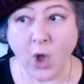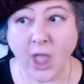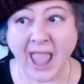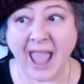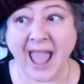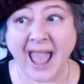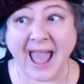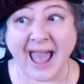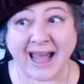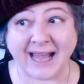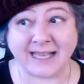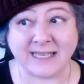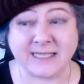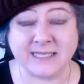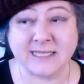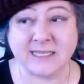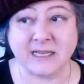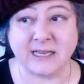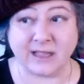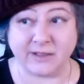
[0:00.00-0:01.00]

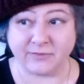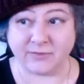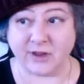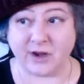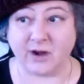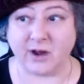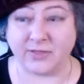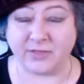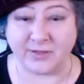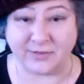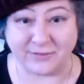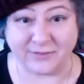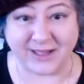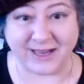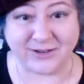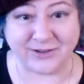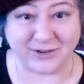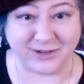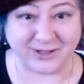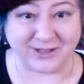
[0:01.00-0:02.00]
And if they're at the
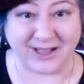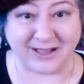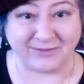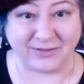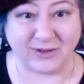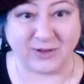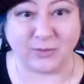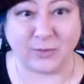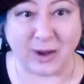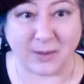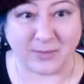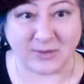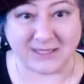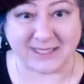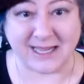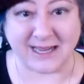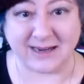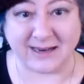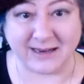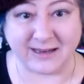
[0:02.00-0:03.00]
federal level,
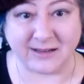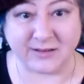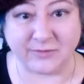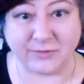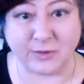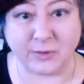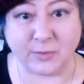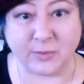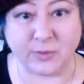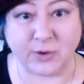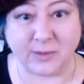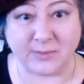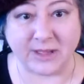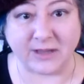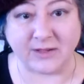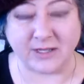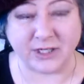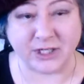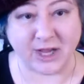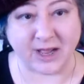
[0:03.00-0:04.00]
Representative
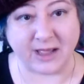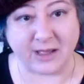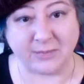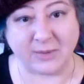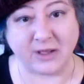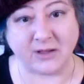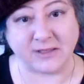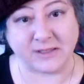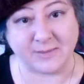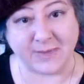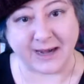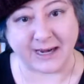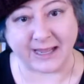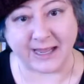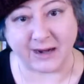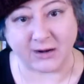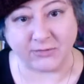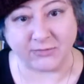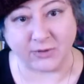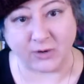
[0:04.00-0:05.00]
Pramila Jayapal's
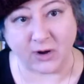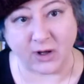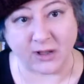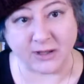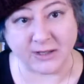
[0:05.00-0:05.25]
Medicare for All